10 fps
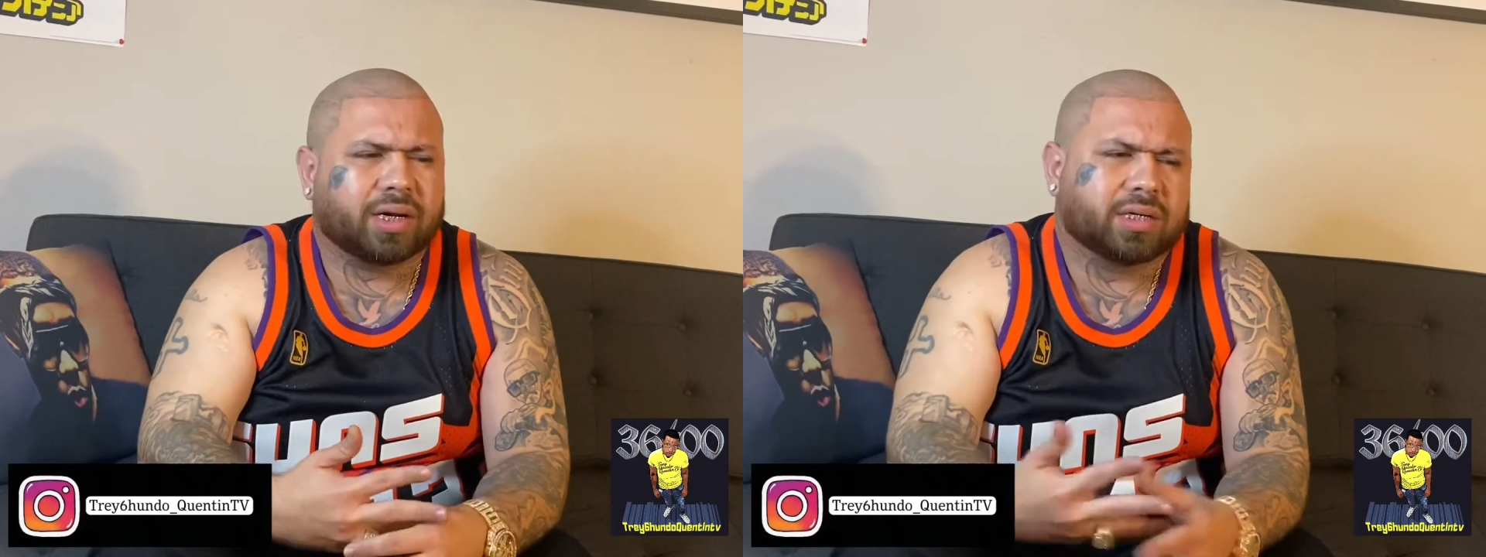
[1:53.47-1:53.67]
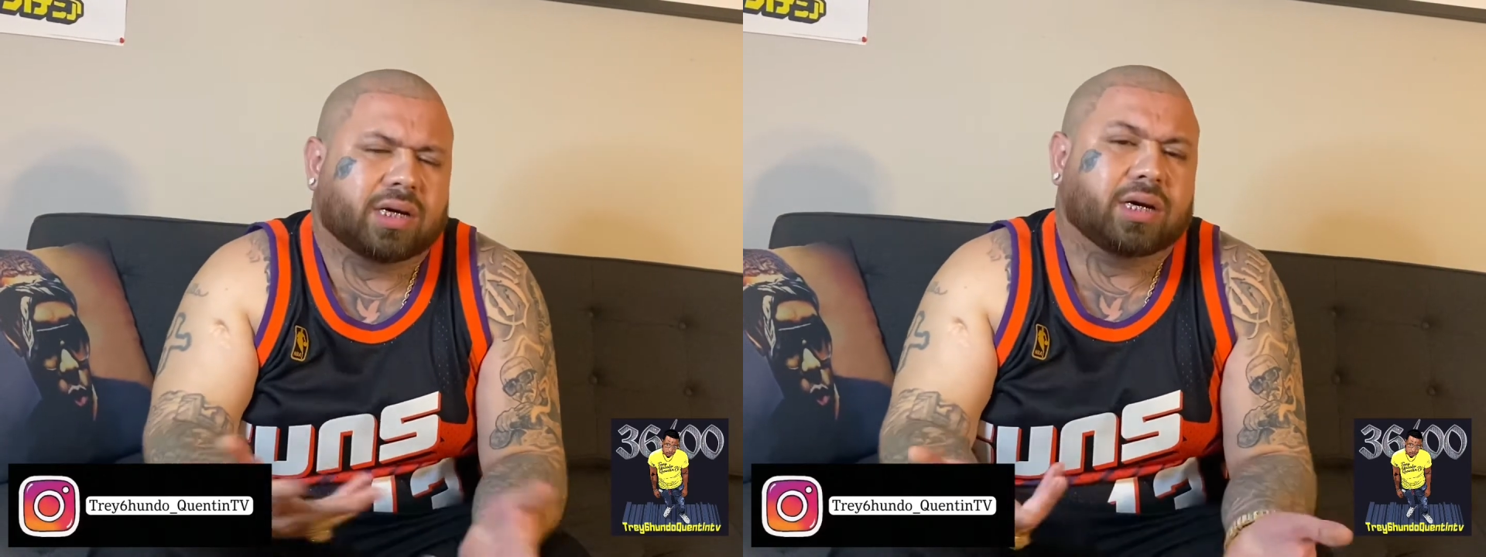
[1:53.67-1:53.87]

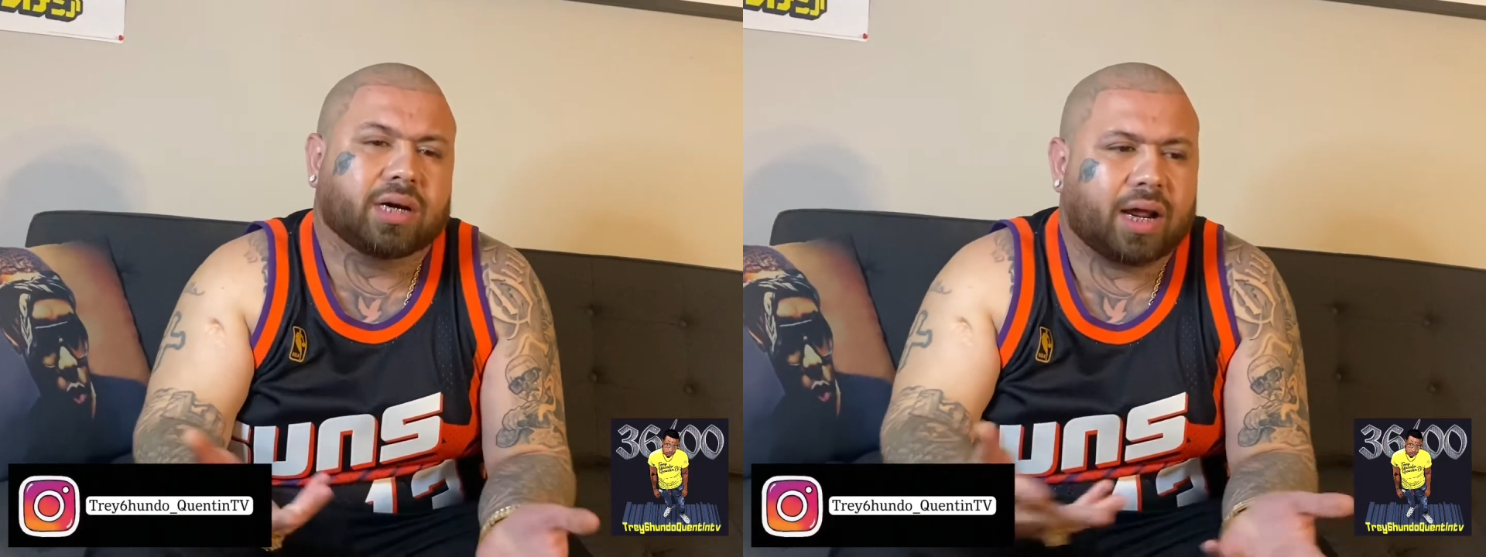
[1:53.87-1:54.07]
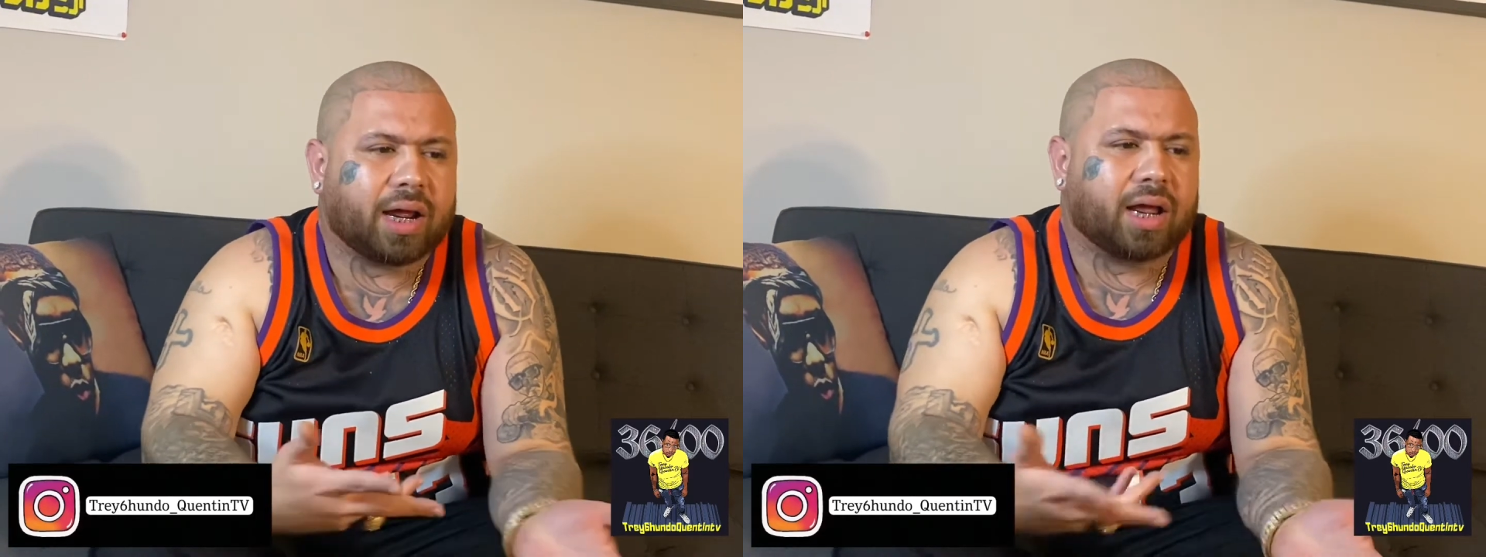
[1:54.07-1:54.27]
It's good.
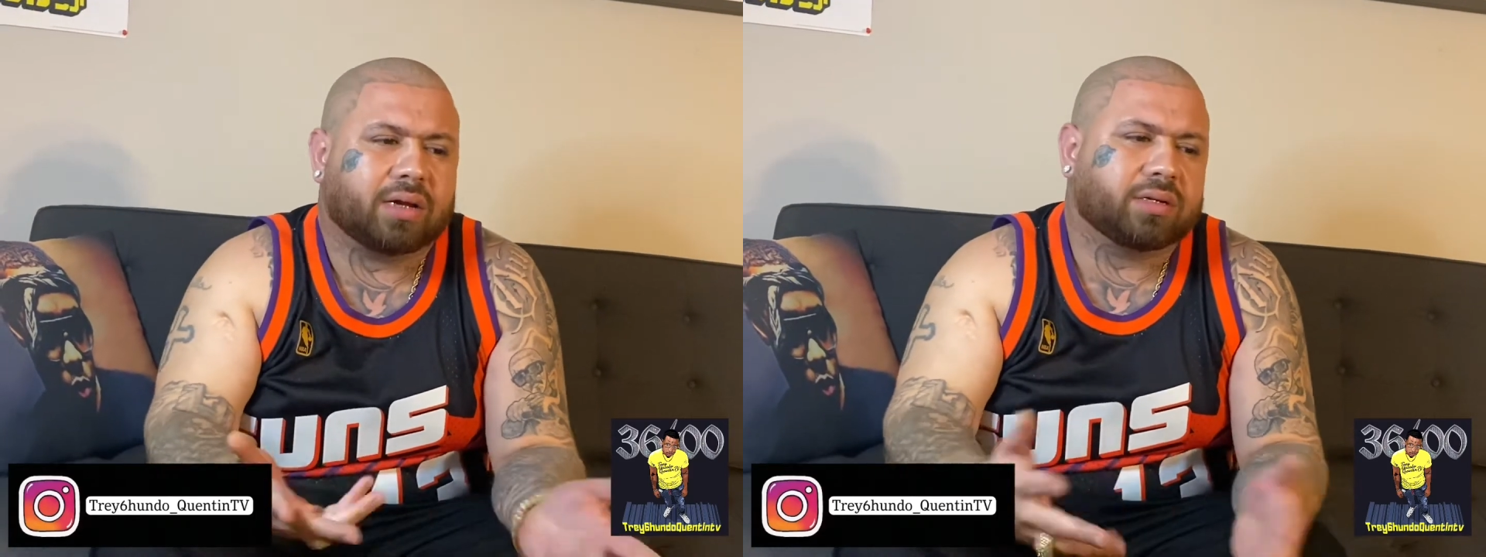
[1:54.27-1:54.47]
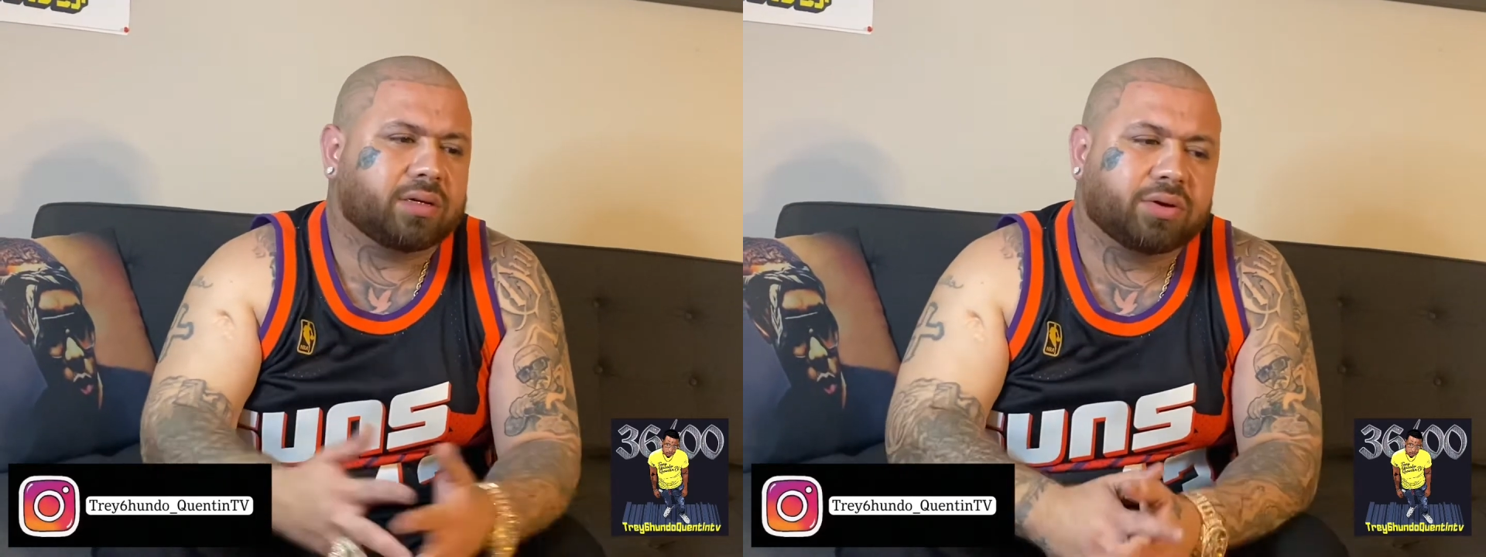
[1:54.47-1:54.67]
Like, you